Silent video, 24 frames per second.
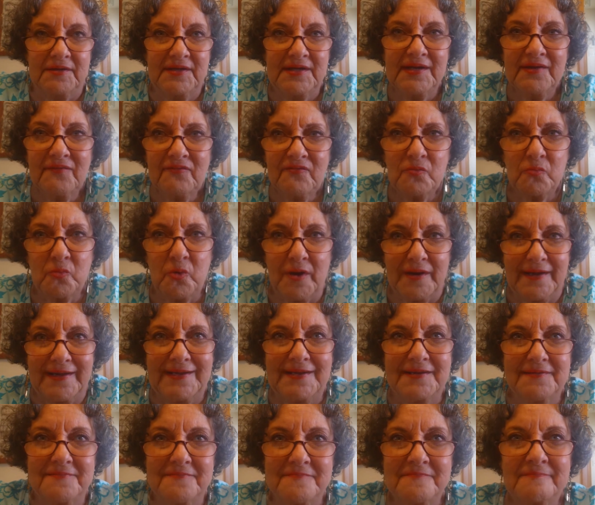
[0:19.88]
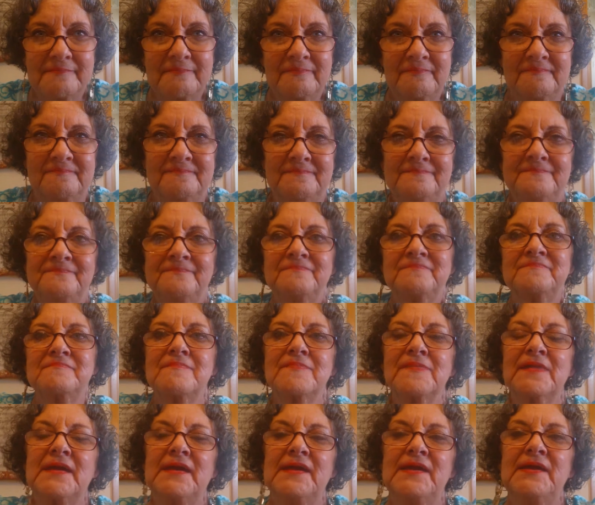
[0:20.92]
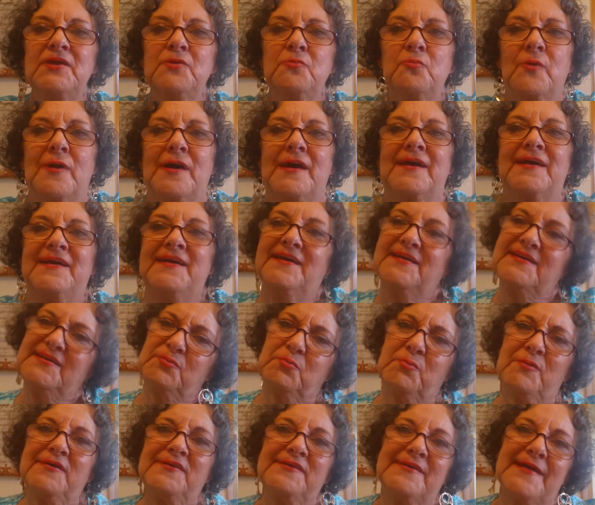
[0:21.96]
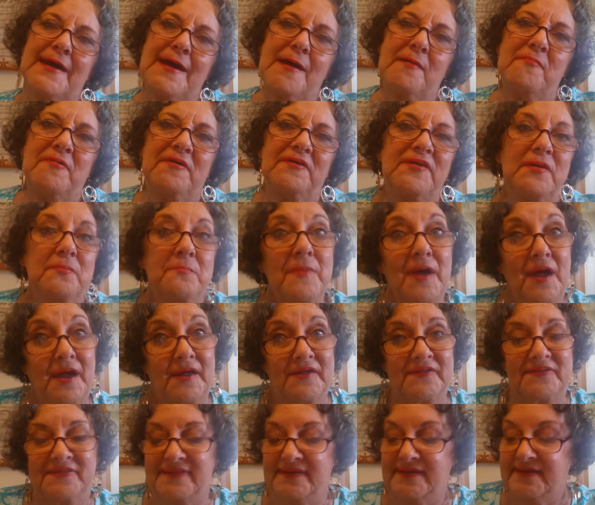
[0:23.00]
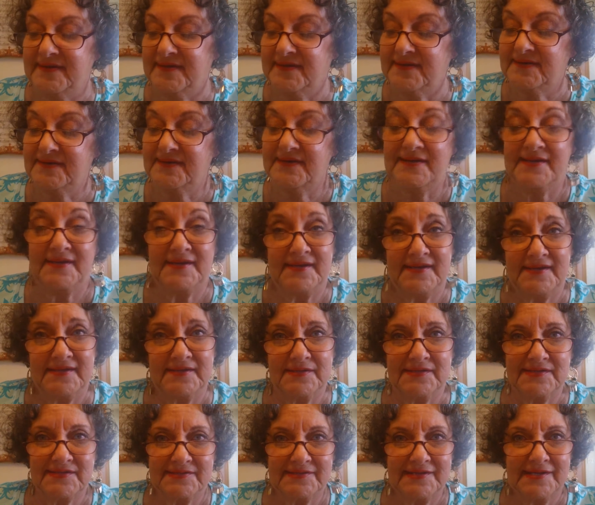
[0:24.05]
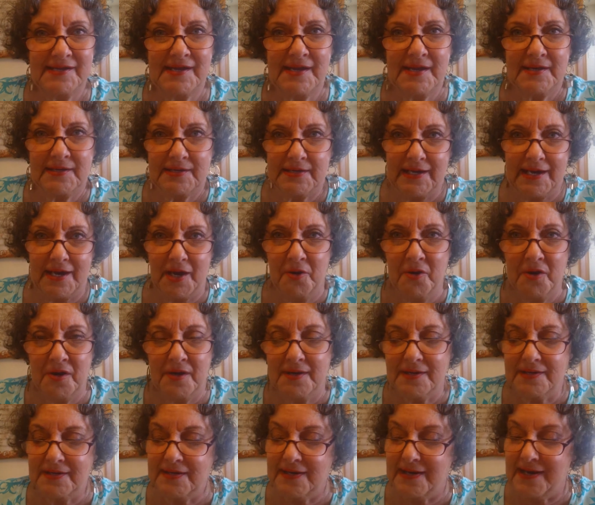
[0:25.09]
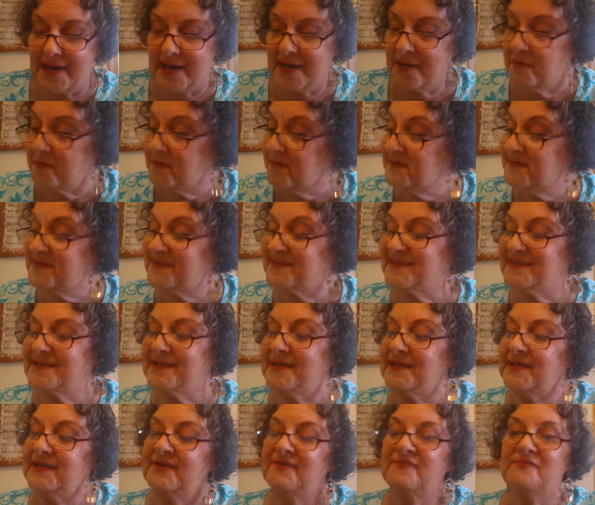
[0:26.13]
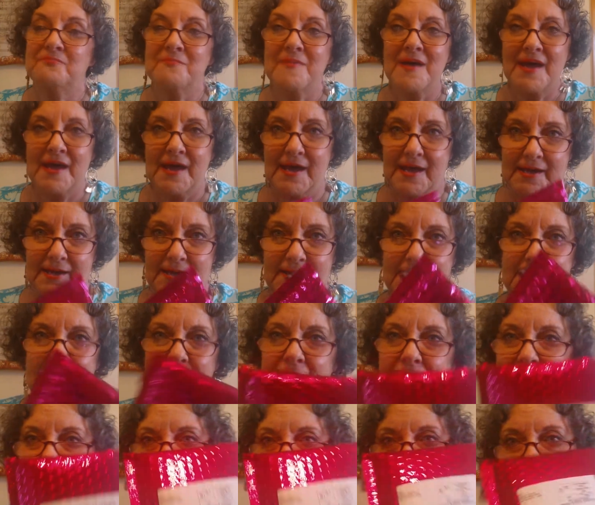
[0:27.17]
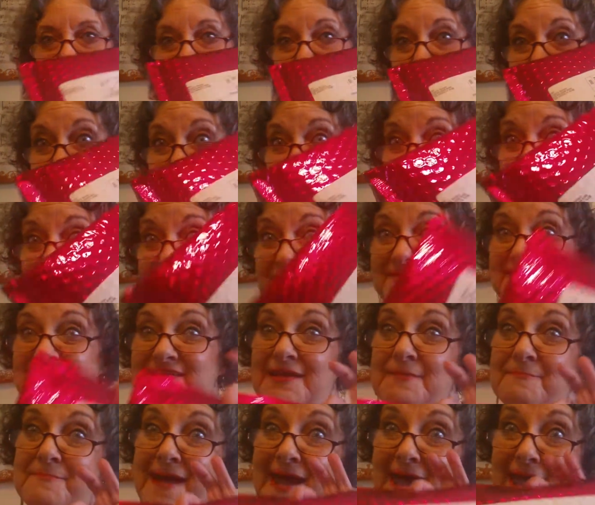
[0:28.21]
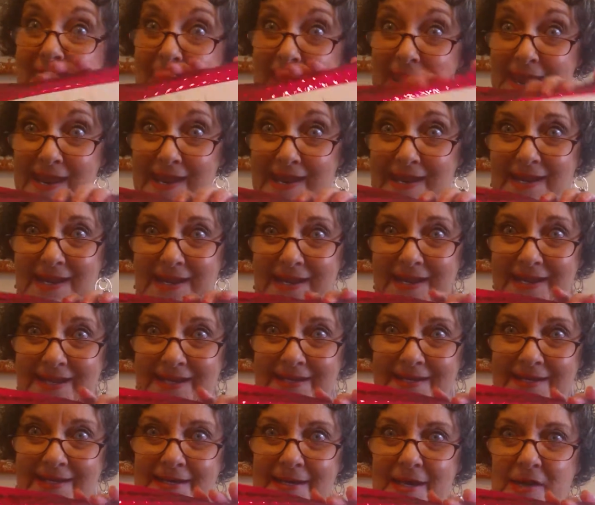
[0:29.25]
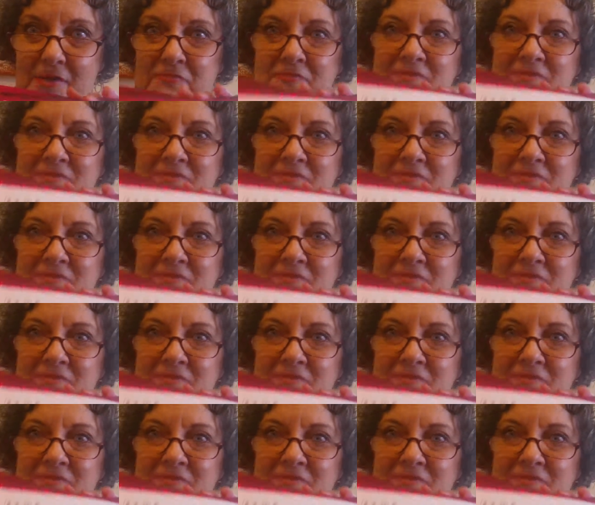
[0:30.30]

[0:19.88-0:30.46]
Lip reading: giveaway. Anyway, guess what time of the month it is? I received my ipsy bag, and I